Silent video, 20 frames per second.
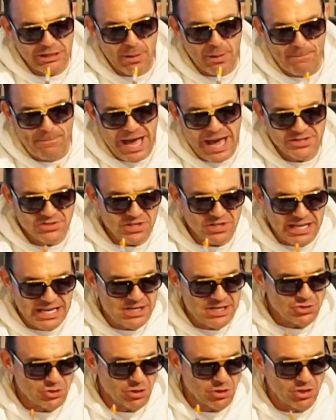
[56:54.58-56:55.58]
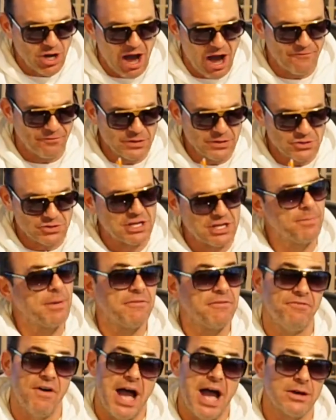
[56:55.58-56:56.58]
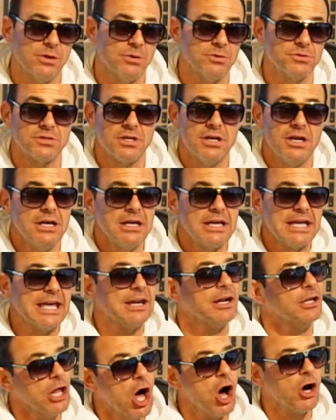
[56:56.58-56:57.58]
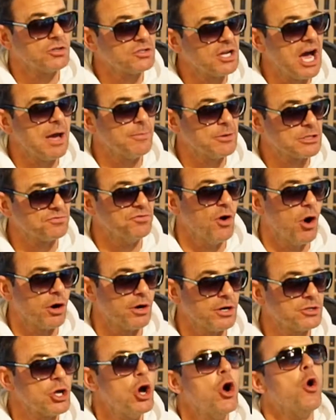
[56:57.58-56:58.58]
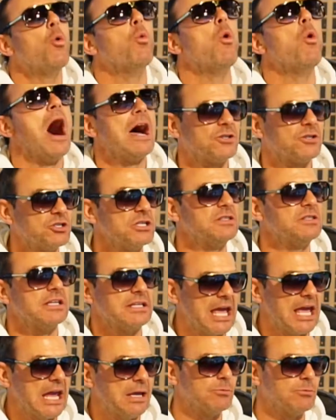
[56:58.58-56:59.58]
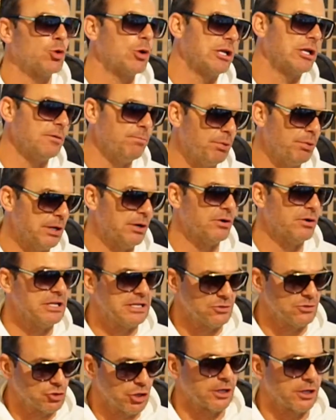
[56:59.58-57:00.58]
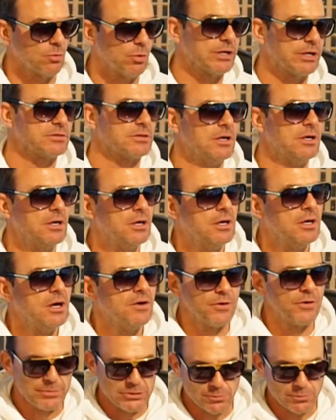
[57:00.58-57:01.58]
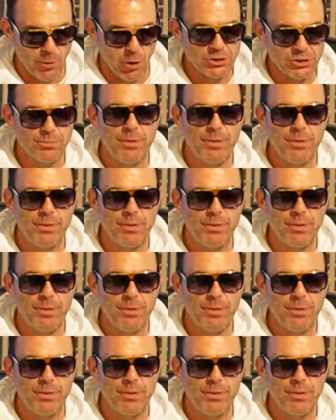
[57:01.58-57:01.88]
the best Eastern Conference semifinals in a long time as far as watching the game, drinking beer, and eating chicken wings. Oh, yeah. From a sports